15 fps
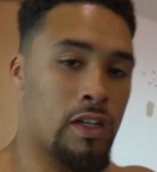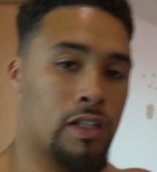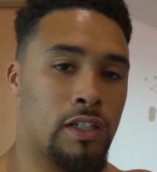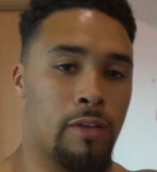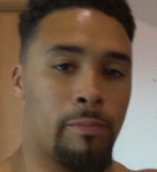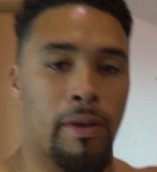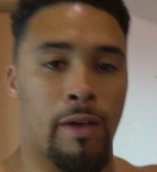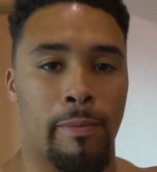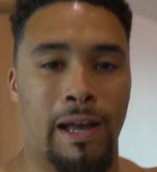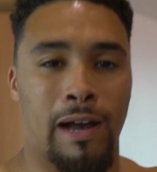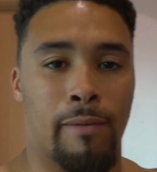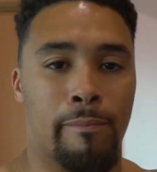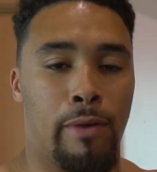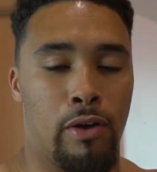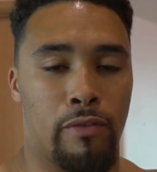A little bit
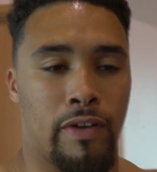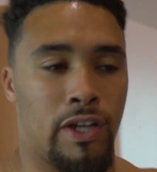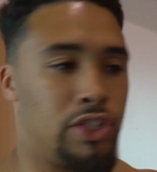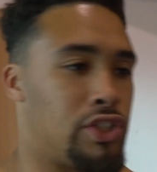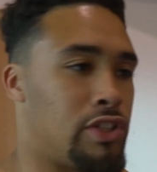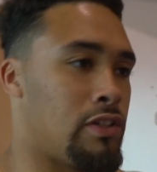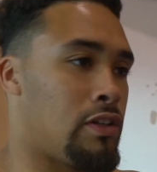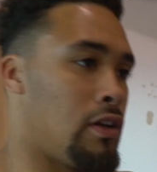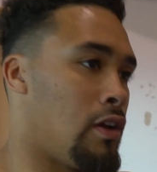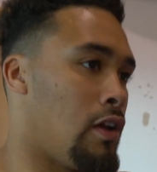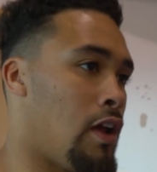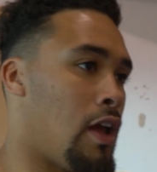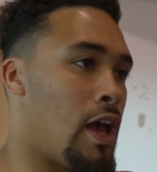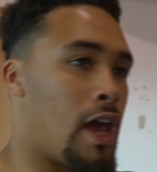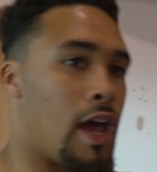about motivation
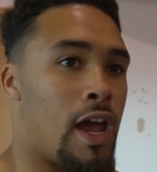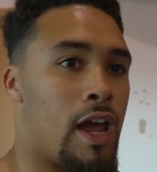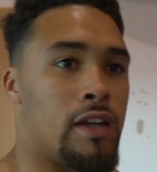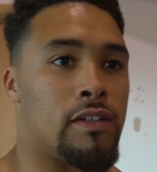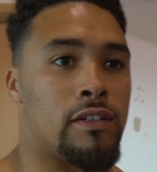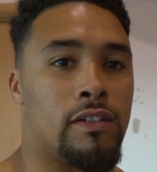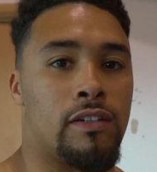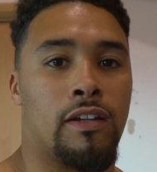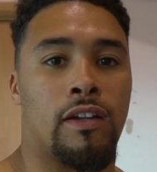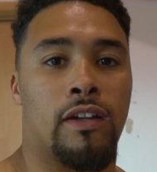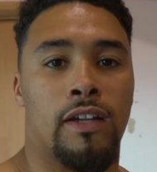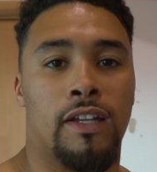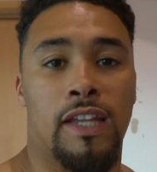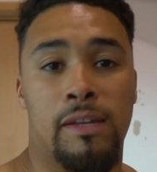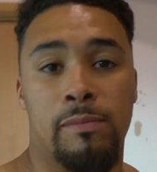and
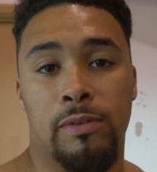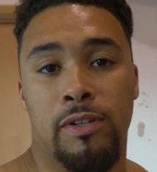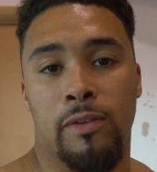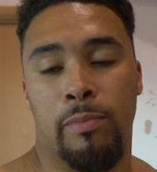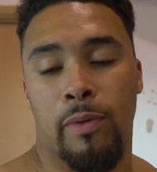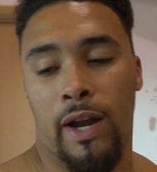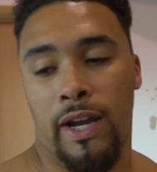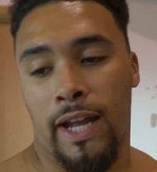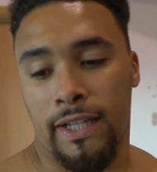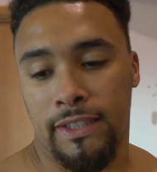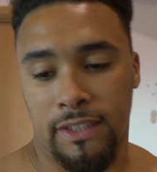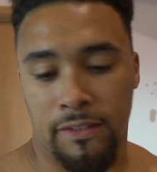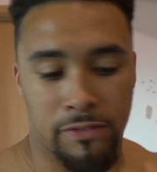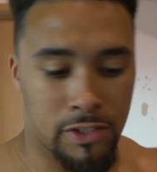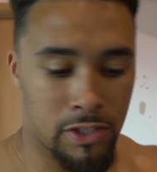keeping your brain active.